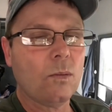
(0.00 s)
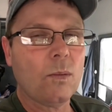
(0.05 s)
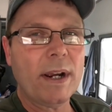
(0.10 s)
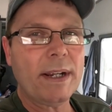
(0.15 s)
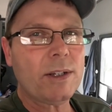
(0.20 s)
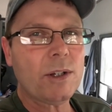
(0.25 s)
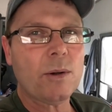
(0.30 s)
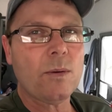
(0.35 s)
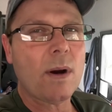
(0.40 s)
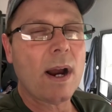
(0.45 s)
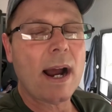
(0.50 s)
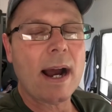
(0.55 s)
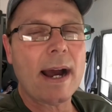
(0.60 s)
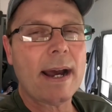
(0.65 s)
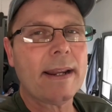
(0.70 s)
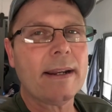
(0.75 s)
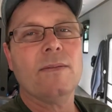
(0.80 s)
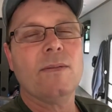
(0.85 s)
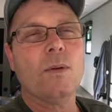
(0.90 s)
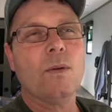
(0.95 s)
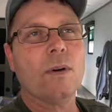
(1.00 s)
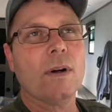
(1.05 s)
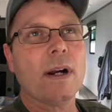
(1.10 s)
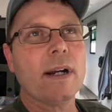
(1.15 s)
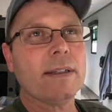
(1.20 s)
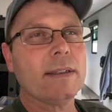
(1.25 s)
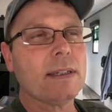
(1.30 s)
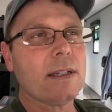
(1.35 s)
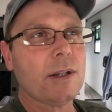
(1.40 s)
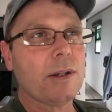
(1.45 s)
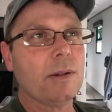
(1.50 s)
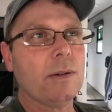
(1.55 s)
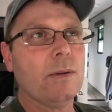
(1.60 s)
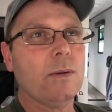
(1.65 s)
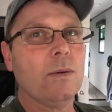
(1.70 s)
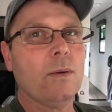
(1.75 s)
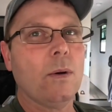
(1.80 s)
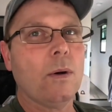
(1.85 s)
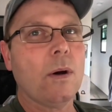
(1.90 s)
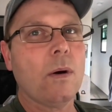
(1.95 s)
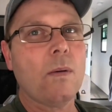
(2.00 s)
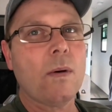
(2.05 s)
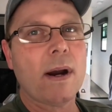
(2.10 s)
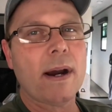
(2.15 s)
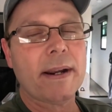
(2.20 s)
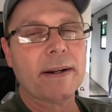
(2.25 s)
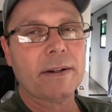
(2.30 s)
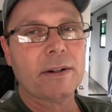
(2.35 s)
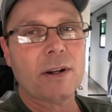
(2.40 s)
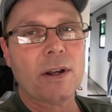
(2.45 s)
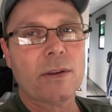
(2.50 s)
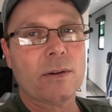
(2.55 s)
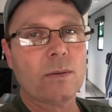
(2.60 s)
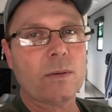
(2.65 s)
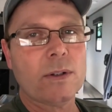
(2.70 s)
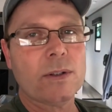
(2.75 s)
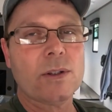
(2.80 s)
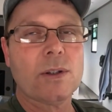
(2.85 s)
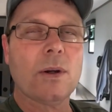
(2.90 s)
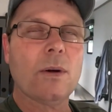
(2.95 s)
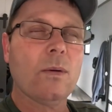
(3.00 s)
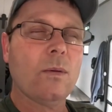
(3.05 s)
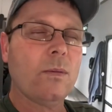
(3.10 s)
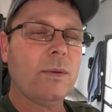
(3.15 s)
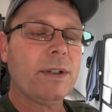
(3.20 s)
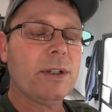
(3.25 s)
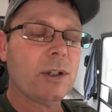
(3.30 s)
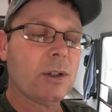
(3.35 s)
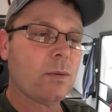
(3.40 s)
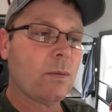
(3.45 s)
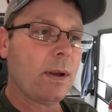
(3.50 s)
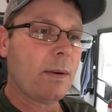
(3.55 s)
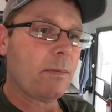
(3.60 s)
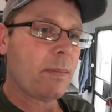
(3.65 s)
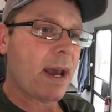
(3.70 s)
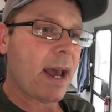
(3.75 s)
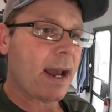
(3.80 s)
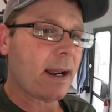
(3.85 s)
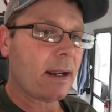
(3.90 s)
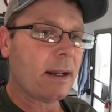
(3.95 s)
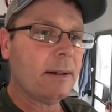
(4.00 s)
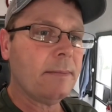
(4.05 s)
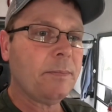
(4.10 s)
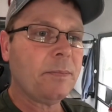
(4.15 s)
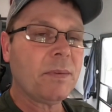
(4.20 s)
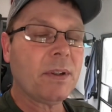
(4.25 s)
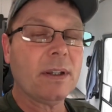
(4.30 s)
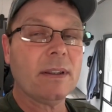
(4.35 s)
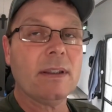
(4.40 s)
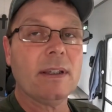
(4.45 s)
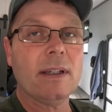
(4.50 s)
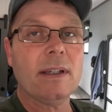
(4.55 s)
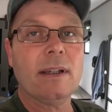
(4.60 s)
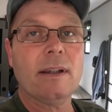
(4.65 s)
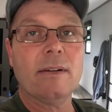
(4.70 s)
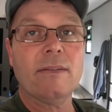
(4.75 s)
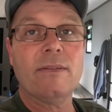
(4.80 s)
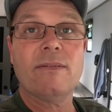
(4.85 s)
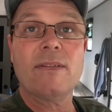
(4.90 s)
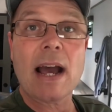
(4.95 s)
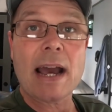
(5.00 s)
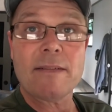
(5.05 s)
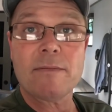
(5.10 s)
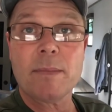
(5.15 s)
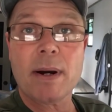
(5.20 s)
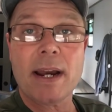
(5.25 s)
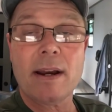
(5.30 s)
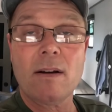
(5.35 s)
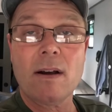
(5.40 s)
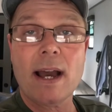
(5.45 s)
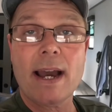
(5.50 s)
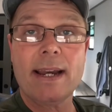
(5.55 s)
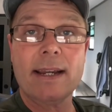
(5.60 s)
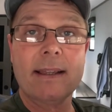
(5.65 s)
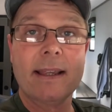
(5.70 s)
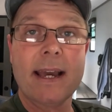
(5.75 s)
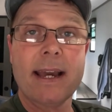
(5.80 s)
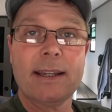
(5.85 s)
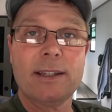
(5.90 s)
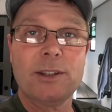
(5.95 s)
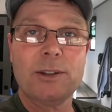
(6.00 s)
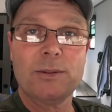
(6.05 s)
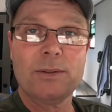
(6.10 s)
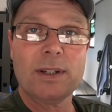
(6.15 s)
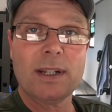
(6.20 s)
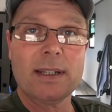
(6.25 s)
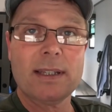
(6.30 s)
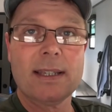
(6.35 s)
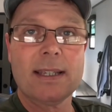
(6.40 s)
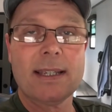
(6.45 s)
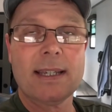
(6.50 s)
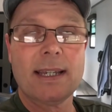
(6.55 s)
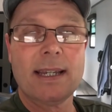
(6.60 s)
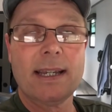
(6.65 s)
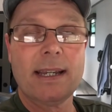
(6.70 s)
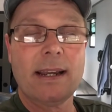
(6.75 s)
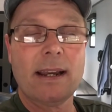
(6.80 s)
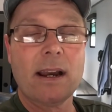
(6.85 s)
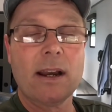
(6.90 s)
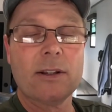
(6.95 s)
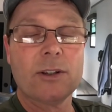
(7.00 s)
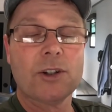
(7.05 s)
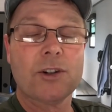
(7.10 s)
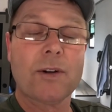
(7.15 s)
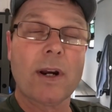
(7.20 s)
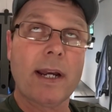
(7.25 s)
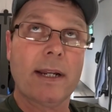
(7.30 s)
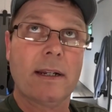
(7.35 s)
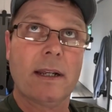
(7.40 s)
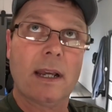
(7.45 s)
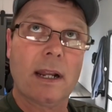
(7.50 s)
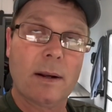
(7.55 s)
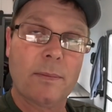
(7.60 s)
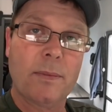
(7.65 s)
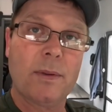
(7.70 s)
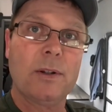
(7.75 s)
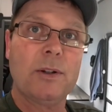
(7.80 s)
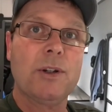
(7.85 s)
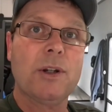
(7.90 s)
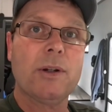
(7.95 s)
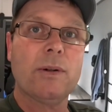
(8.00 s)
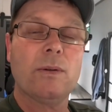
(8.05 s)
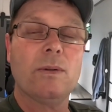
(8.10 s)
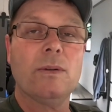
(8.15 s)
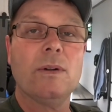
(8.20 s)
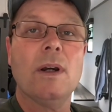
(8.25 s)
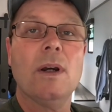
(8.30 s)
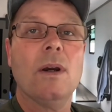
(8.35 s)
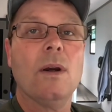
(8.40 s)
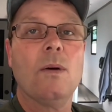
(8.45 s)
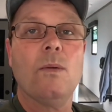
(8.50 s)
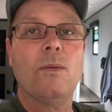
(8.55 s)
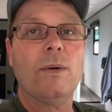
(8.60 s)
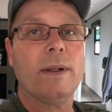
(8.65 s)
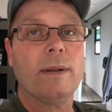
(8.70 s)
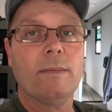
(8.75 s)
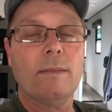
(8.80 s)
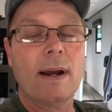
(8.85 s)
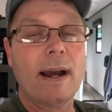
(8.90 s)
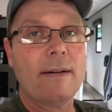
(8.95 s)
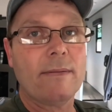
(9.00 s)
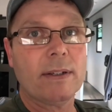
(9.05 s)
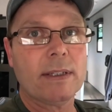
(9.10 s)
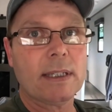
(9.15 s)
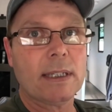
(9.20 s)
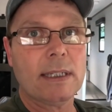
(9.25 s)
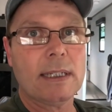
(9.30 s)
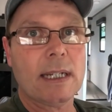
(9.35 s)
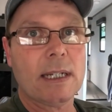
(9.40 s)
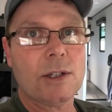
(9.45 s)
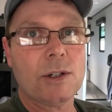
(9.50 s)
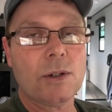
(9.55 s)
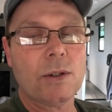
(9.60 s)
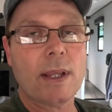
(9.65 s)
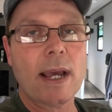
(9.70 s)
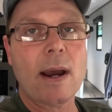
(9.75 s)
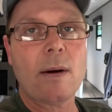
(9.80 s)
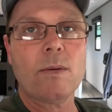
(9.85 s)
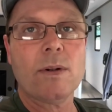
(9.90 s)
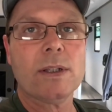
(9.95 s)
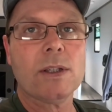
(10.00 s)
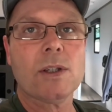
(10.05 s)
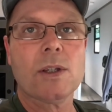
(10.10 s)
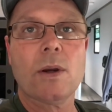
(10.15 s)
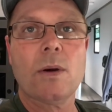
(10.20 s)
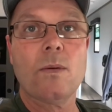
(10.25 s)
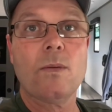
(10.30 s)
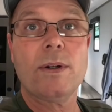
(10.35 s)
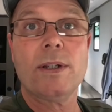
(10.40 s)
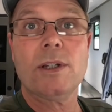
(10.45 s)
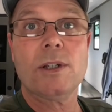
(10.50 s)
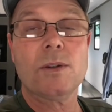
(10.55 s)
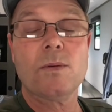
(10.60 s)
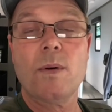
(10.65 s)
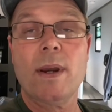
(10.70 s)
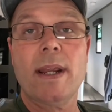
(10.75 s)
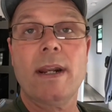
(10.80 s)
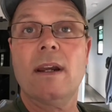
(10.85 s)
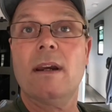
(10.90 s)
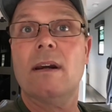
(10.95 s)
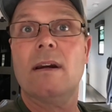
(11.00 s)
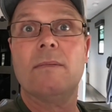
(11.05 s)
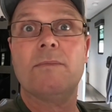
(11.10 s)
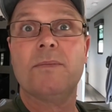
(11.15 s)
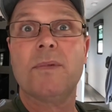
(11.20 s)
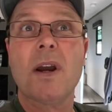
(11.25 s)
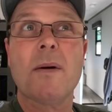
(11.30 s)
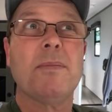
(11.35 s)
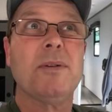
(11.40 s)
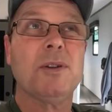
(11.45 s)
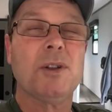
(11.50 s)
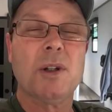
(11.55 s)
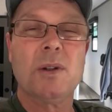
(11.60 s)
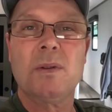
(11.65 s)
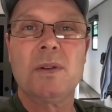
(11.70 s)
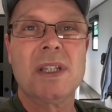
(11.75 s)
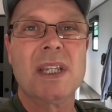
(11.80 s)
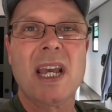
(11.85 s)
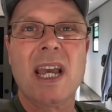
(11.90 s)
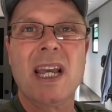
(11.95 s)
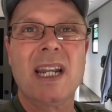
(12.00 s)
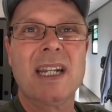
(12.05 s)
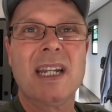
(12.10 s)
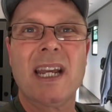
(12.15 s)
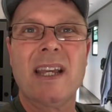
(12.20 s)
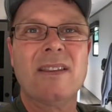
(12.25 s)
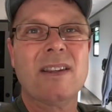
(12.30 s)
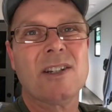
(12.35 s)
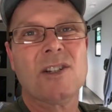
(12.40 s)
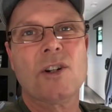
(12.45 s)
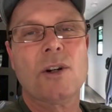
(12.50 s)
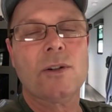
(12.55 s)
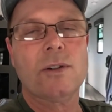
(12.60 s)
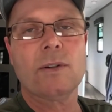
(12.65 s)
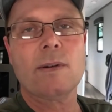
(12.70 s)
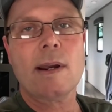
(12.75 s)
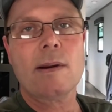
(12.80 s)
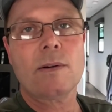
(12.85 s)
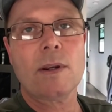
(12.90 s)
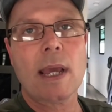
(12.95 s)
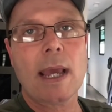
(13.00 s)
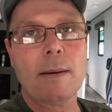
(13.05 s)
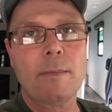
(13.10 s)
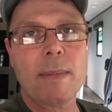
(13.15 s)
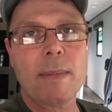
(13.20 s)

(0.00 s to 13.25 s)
way too hot for us to go on another one, so we just went back. The 5-mile hike that you did see us trying to get up the dune, we obviously didn't do that one, so we just went a couple dunes in and then turned around and came